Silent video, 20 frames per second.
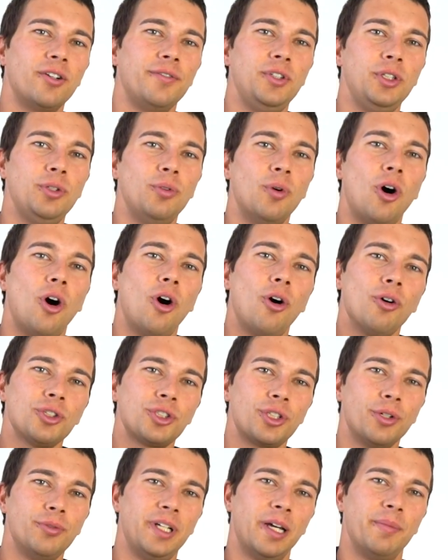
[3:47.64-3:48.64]
review
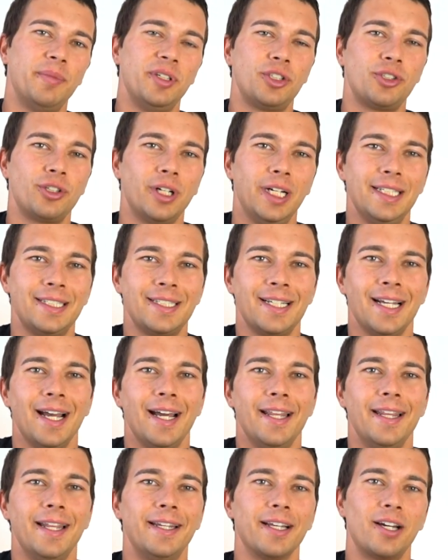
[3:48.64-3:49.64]
also demonstrates
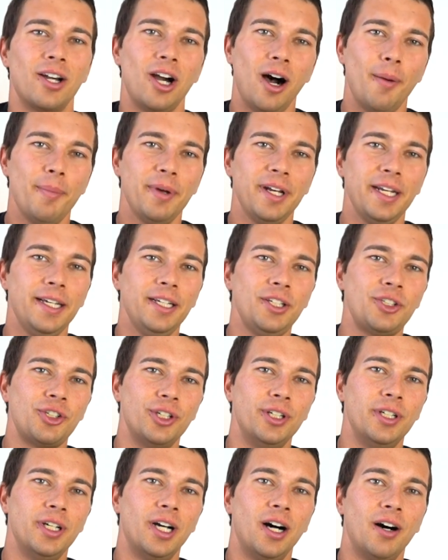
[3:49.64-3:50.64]
that the
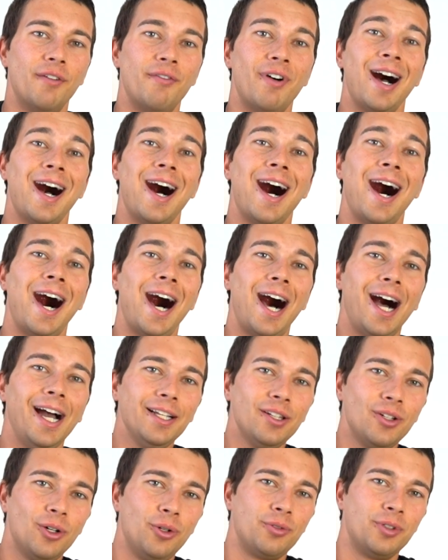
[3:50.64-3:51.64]
combination of high
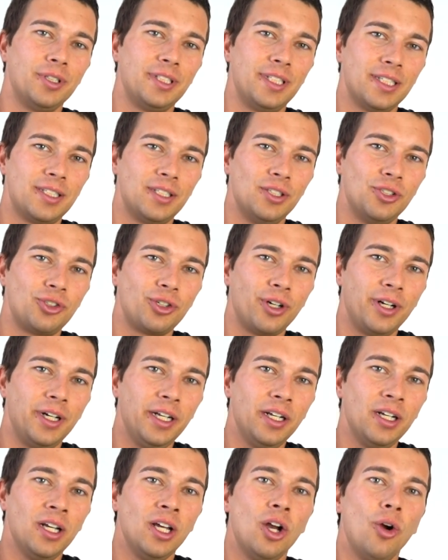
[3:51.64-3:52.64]
load resistance
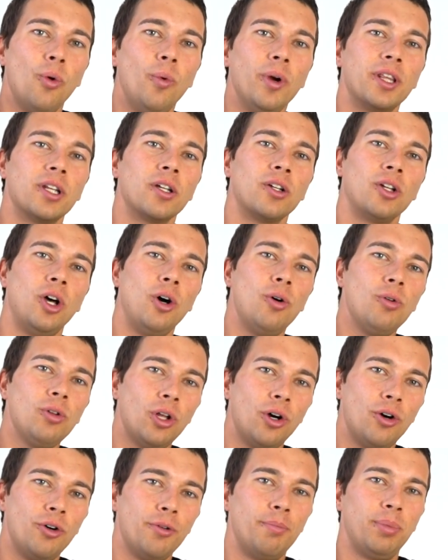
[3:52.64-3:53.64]
training with low
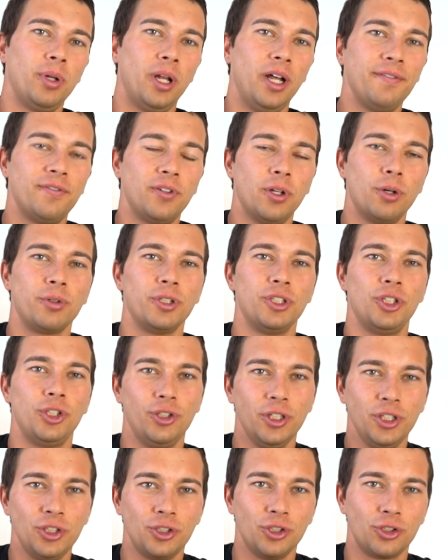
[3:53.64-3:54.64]
load blood flow
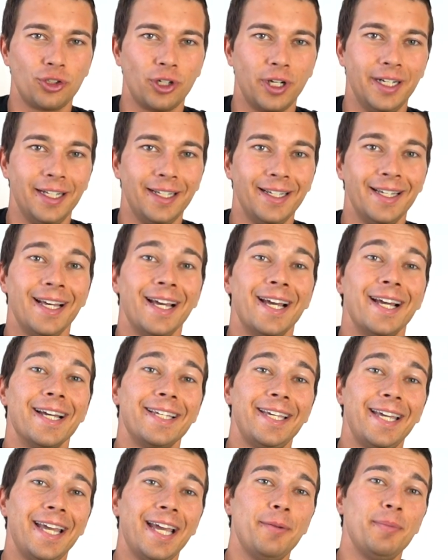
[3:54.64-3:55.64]
restriction training
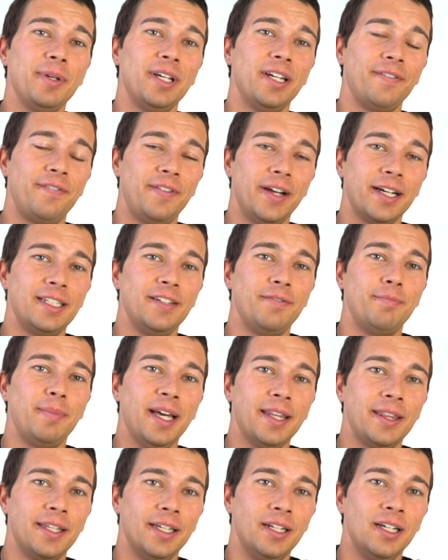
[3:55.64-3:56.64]
can be an effective
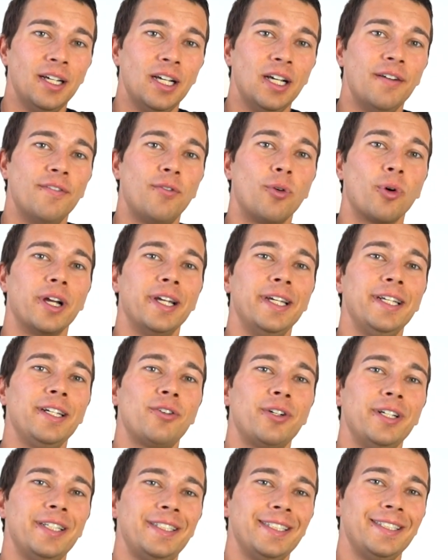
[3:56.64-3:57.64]
method for
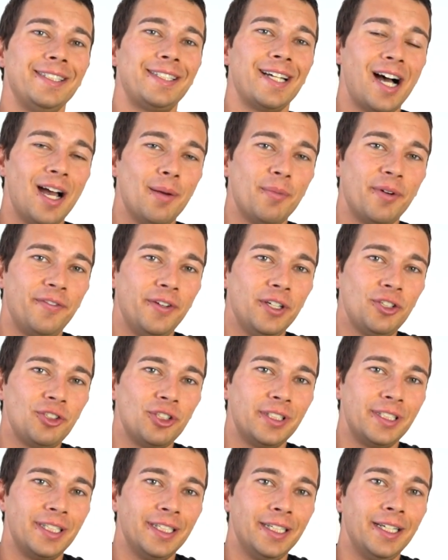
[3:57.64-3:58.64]
increasing time
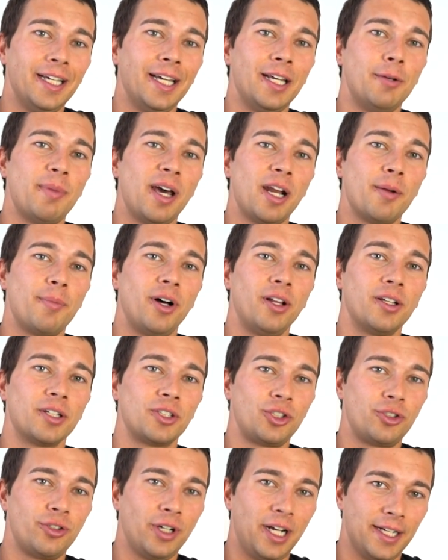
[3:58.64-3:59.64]
efficiency and metabolic
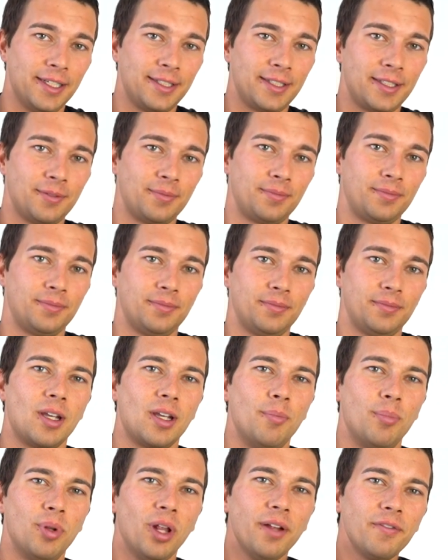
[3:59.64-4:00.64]
stress.
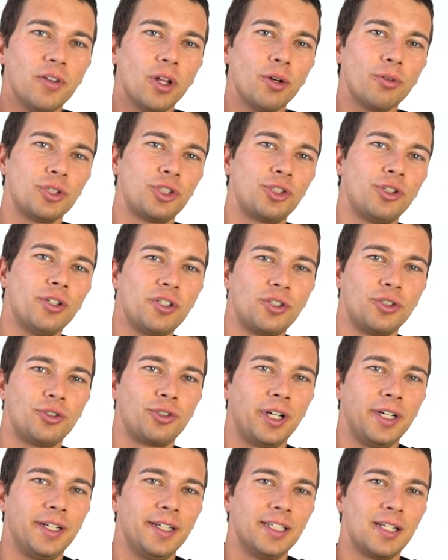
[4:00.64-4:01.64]
Blood flow restriction
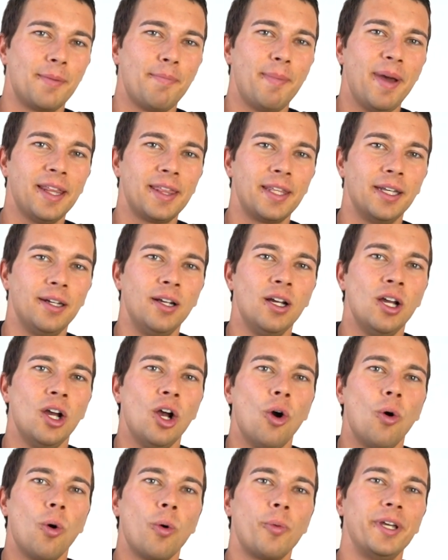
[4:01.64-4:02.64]
training is a method
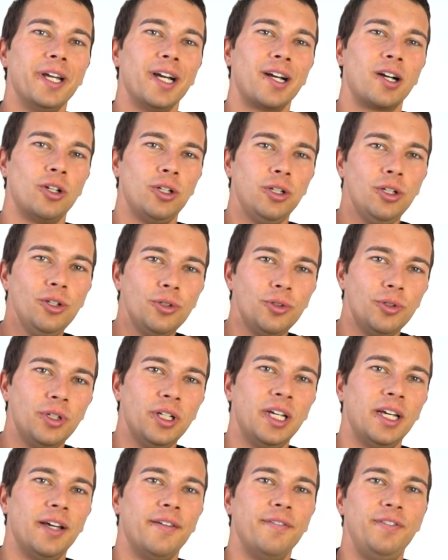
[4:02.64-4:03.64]
where we
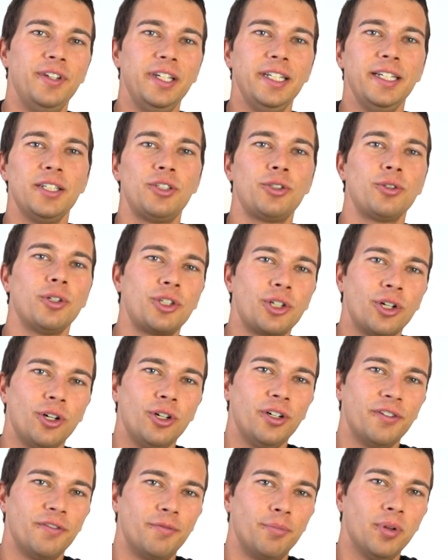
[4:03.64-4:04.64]
occlude venous
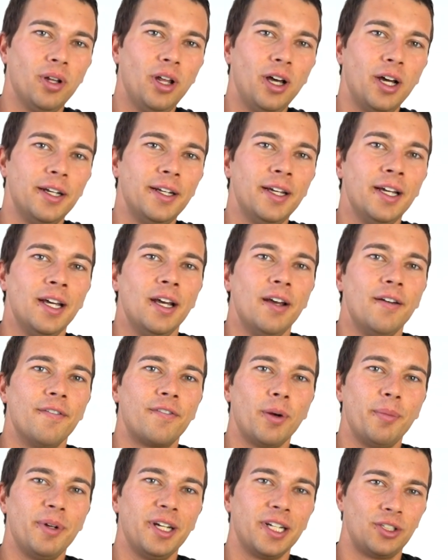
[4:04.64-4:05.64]
return of blood
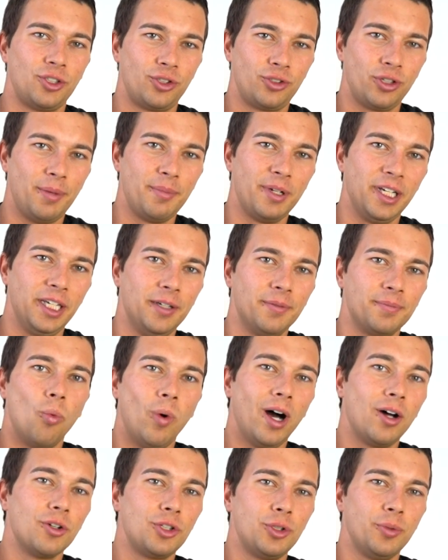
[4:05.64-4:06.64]
from an extremity
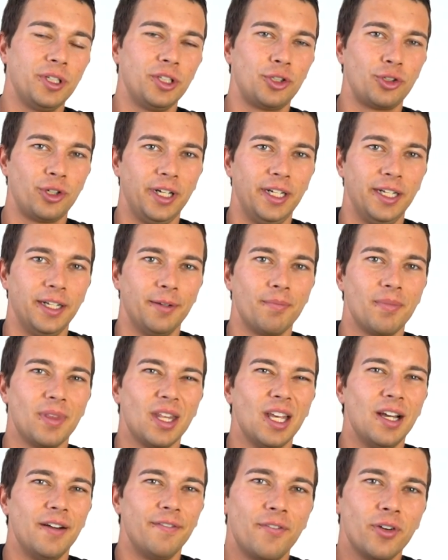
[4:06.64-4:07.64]
while doing training.
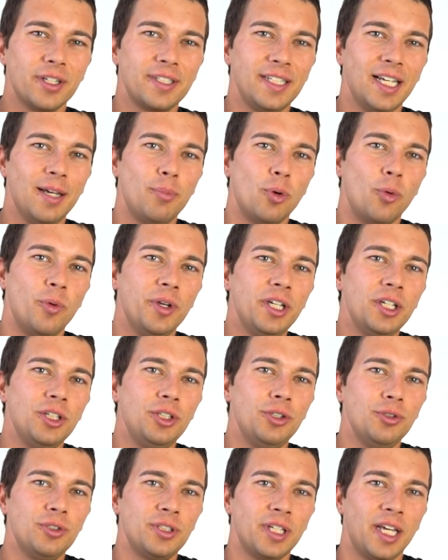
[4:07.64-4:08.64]
For example, we could
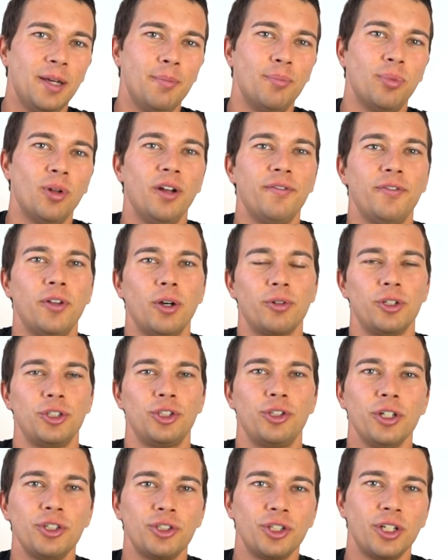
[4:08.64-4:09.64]
use a blood flow
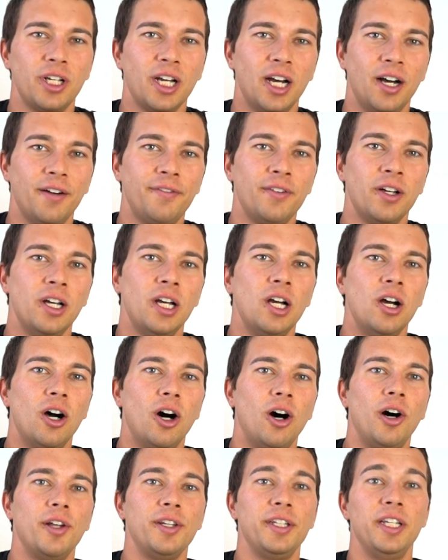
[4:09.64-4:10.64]
restriction cuff
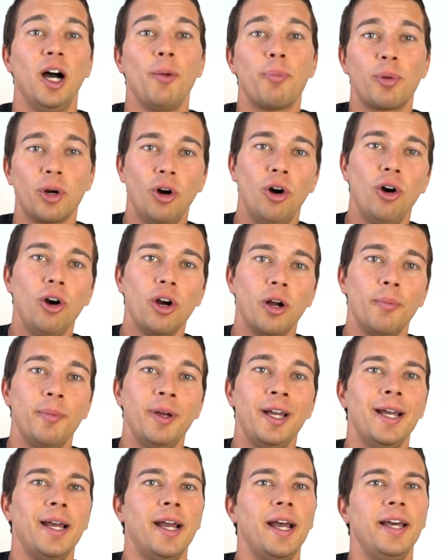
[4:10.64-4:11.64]
on the upper
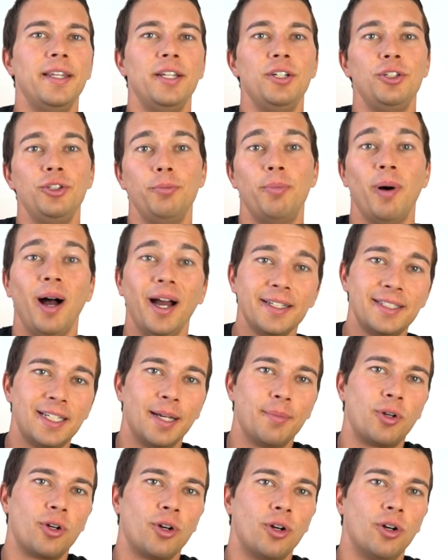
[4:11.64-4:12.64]
arm and then do
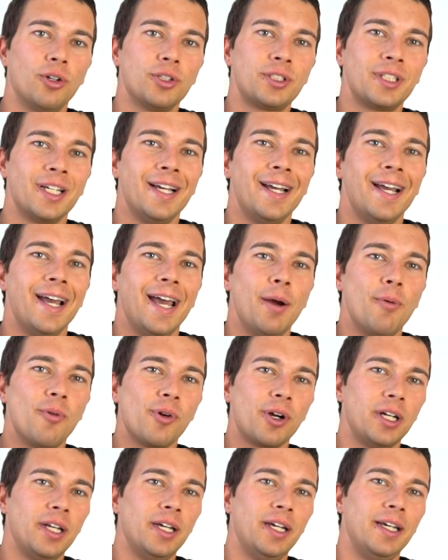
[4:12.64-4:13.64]
bicep curls, and we're
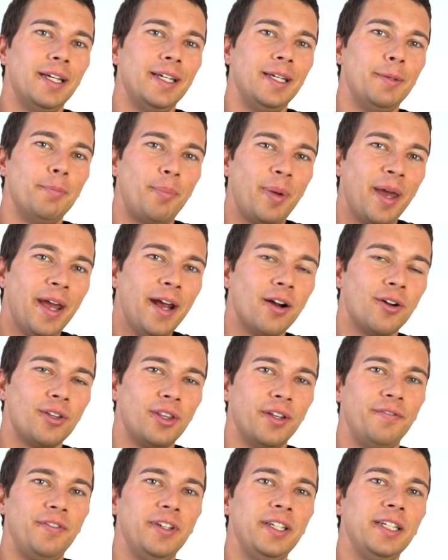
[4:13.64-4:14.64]
gonna impair
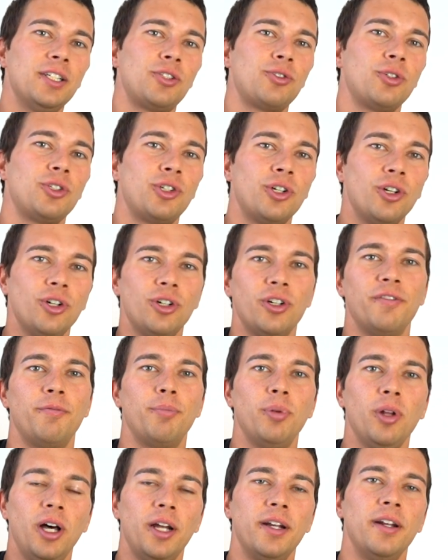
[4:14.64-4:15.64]
the venous return of
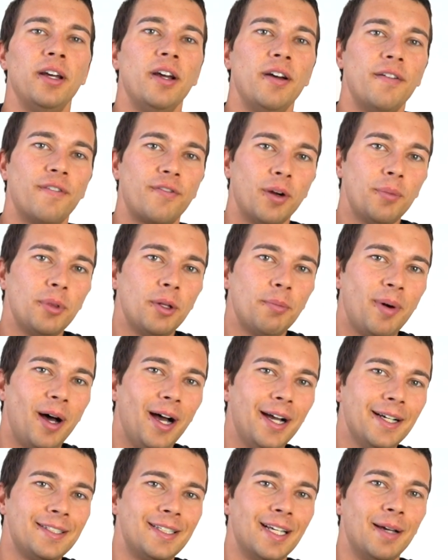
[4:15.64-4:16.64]
blood from the
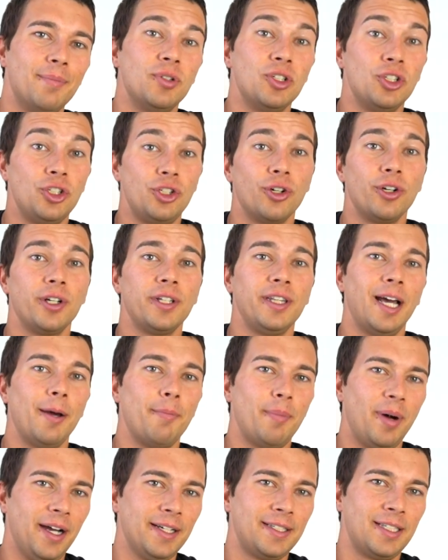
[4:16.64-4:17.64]
bicep during that
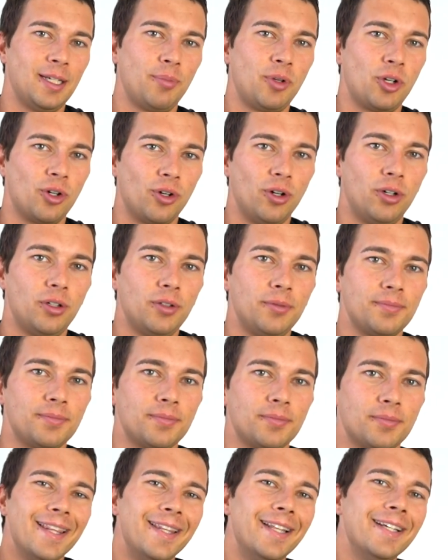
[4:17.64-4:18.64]
bicep curl.
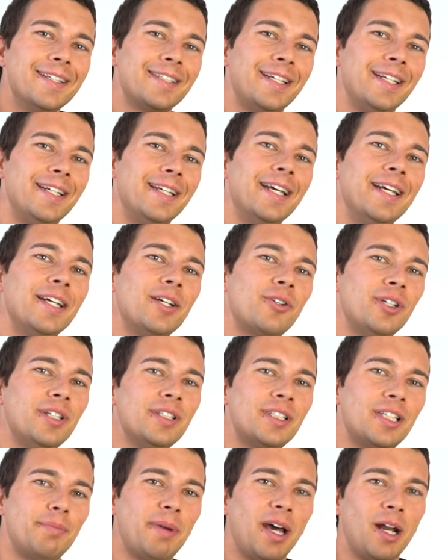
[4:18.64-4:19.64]
This can
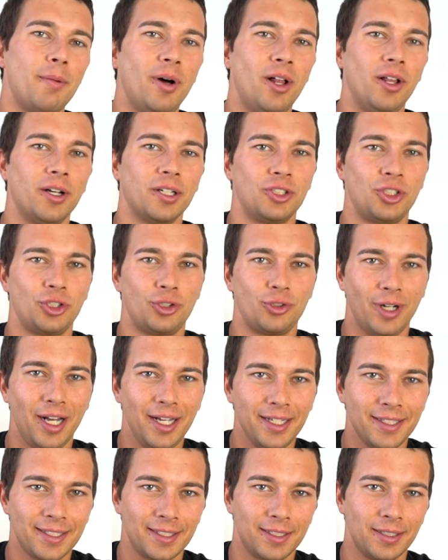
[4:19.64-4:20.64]
increase the metabolic
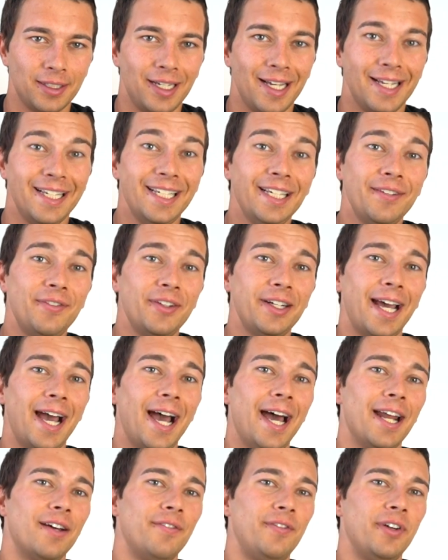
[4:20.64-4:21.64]
stress even
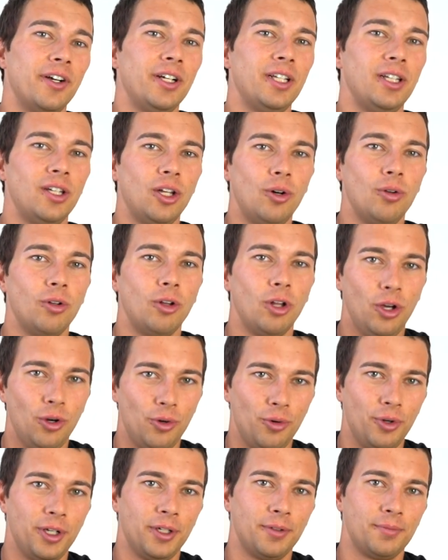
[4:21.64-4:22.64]
at a very low
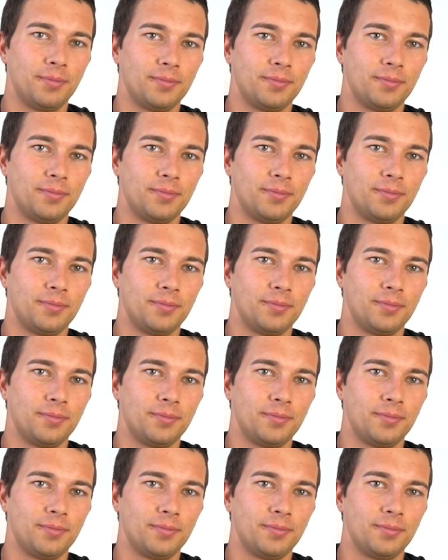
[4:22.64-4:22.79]
load.